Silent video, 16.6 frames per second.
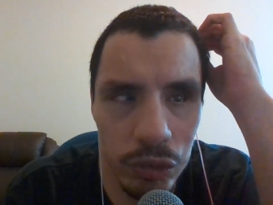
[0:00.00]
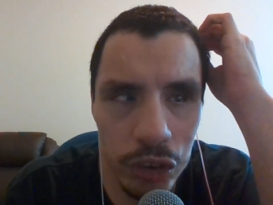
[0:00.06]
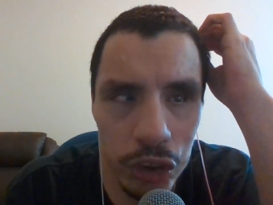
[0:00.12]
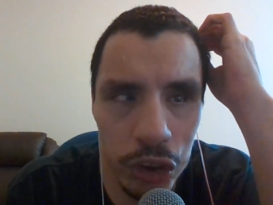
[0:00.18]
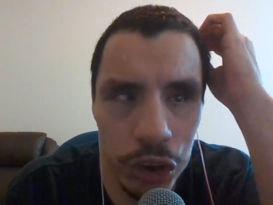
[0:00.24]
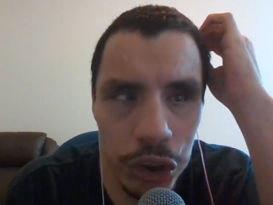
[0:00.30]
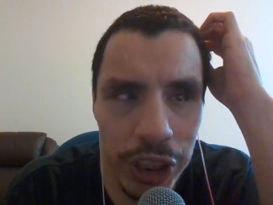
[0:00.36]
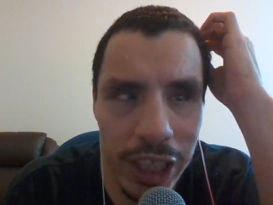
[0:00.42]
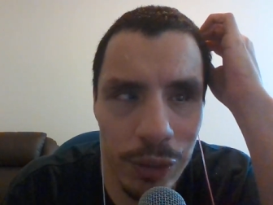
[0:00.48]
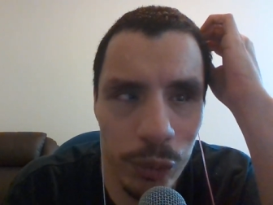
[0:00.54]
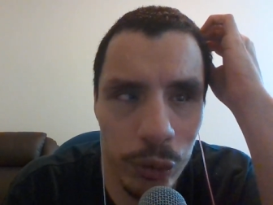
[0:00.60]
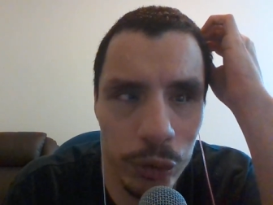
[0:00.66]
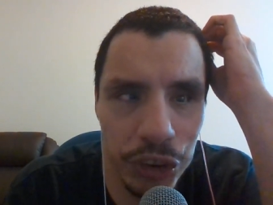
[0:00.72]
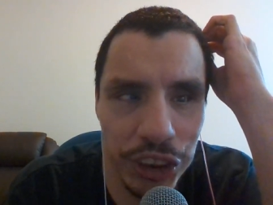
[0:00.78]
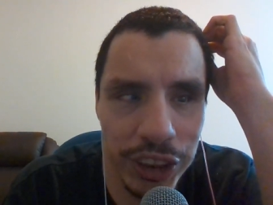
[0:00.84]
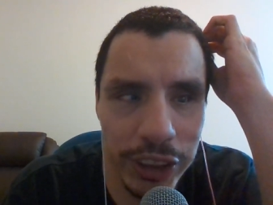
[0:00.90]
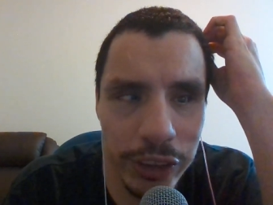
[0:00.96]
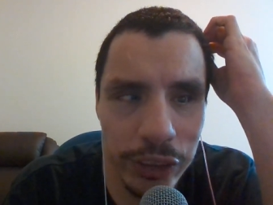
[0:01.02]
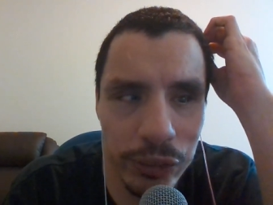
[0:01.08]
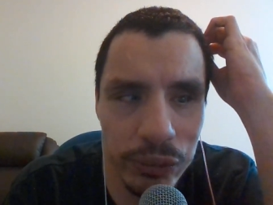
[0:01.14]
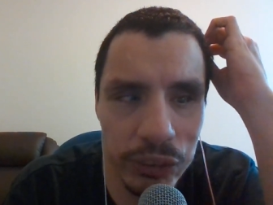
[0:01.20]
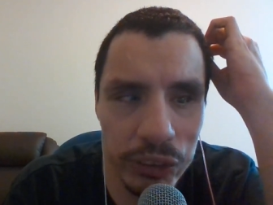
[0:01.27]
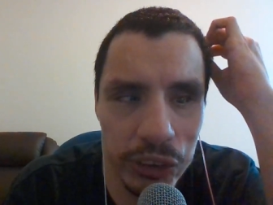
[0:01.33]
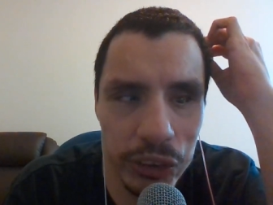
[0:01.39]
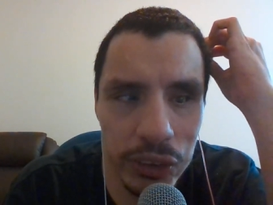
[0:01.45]
shower
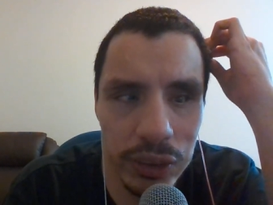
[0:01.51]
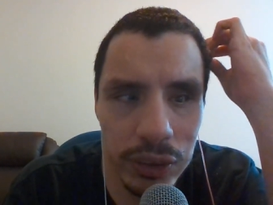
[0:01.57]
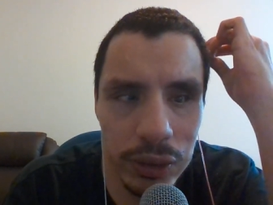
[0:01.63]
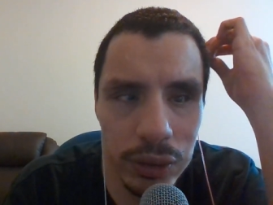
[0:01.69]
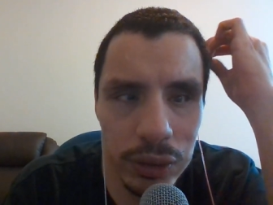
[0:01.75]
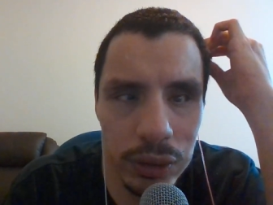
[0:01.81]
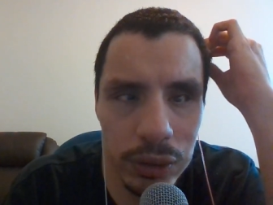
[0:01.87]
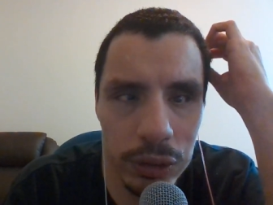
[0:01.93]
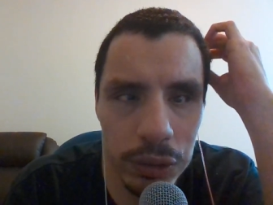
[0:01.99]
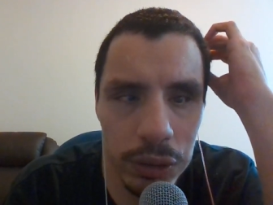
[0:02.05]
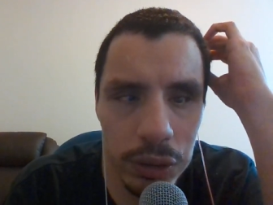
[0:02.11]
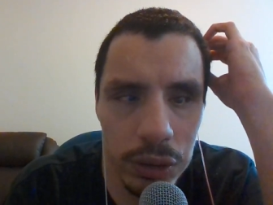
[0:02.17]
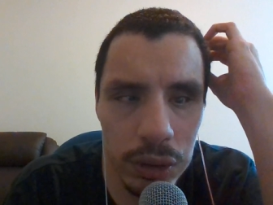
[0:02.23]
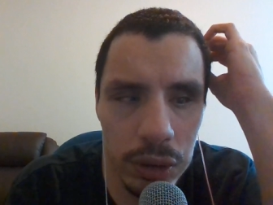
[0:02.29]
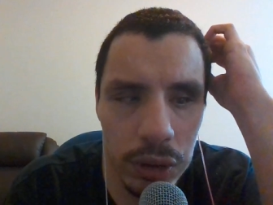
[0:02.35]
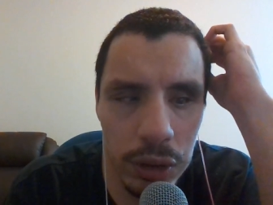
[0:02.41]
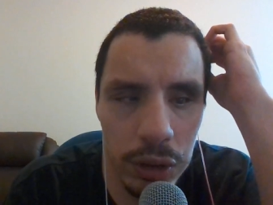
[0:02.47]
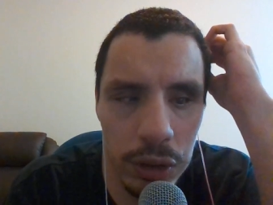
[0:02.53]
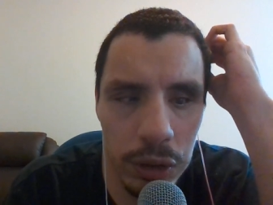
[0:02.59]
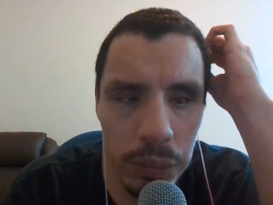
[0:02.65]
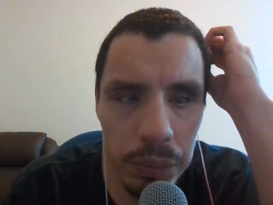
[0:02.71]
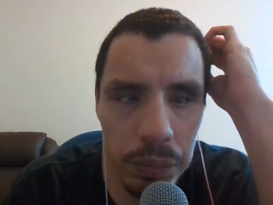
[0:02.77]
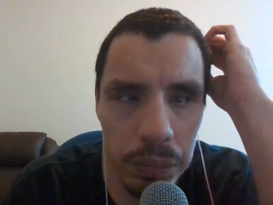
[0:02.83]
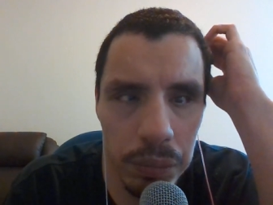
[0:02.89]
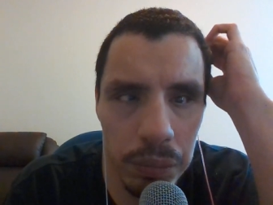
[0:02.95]
chairs.
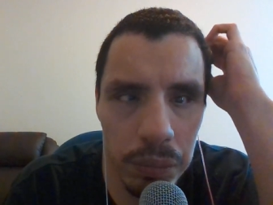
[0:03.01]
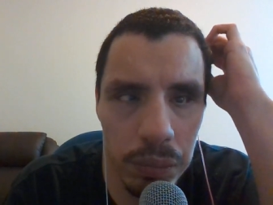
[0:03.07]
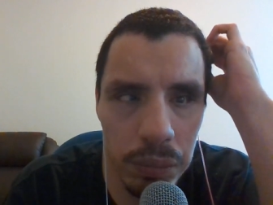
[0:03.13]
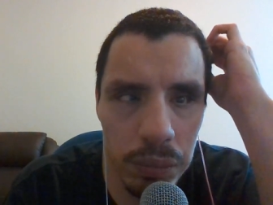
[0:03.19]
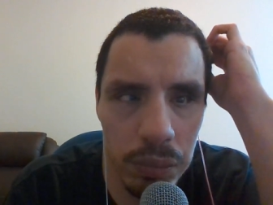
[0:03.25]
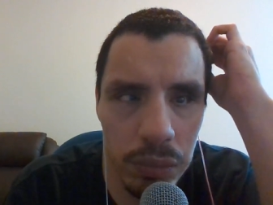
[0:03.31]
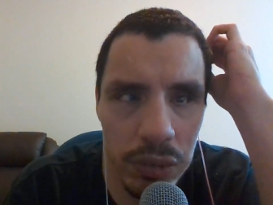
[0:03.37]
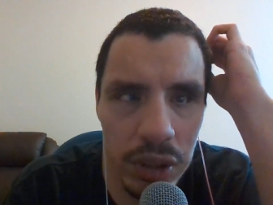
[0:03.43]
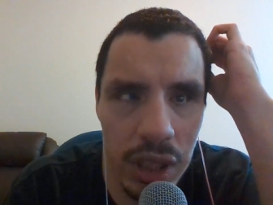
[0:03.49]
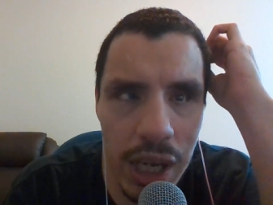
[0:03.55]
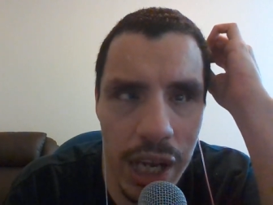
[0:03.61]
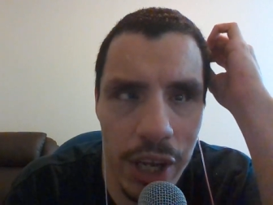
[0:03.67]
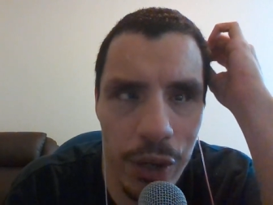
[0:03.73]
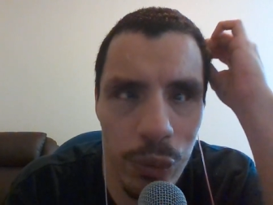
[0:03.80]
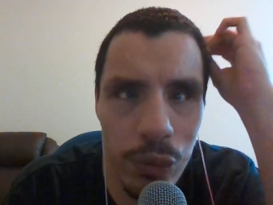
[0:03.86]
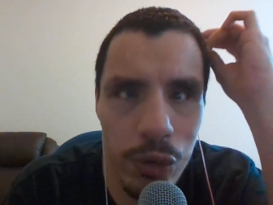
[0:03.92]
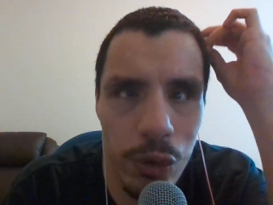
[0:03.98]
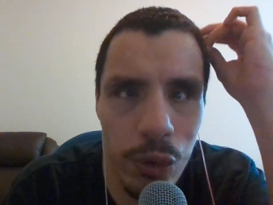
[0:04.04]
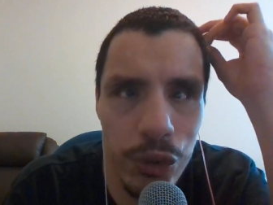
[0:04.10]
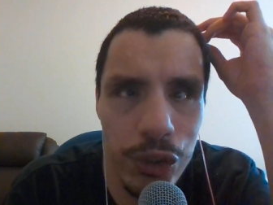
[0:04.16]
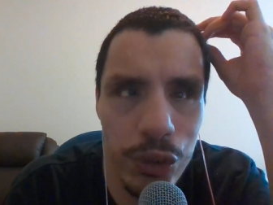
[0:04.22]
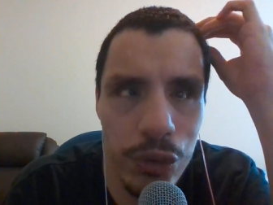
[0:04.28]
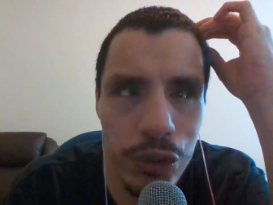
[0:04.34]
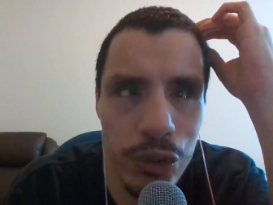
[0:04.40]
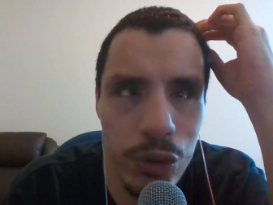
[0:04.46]
I don't know.
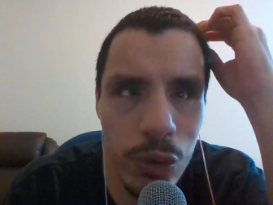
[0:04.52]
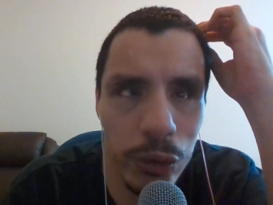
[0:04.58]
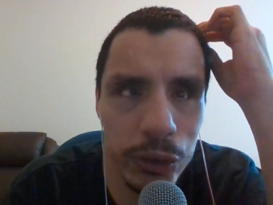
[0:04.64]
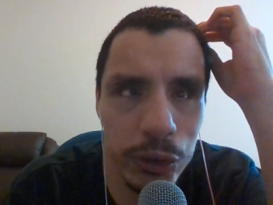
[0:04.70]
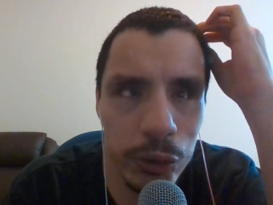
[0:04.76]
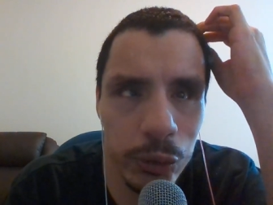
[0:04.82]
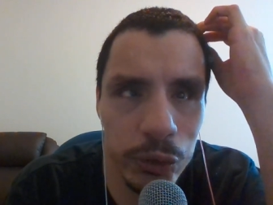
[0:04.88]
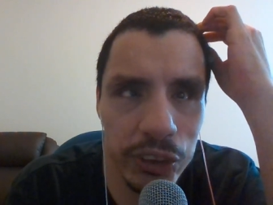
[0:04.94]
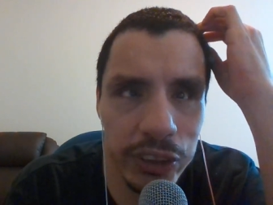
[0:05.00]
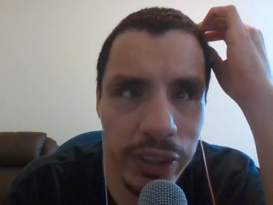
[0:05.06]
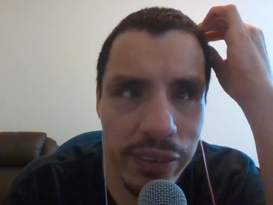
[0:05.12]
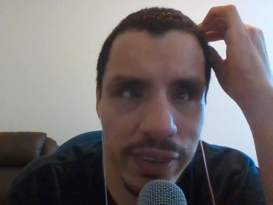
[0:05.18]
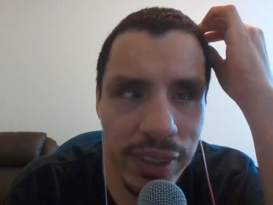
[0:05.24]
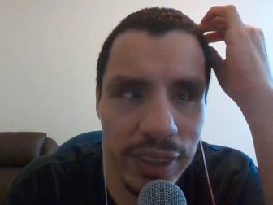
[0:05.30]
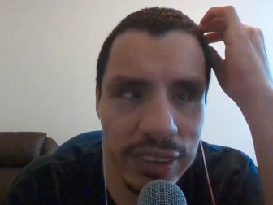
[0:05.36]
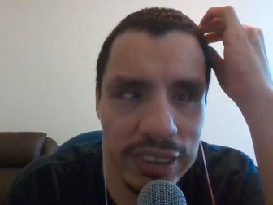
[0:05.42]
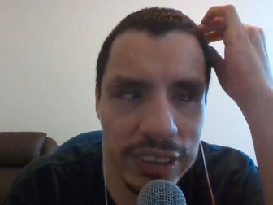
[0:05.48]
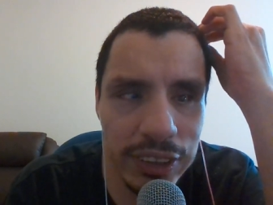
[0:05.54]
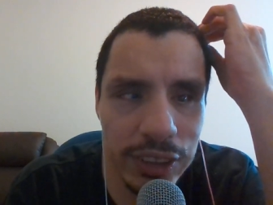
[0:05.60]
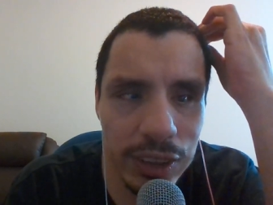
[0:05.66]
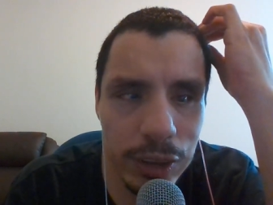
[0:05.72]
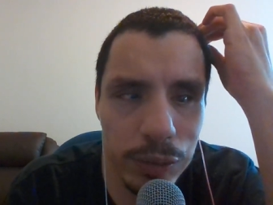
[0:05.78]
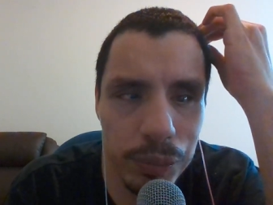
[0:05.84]
You could do all sorts of things. I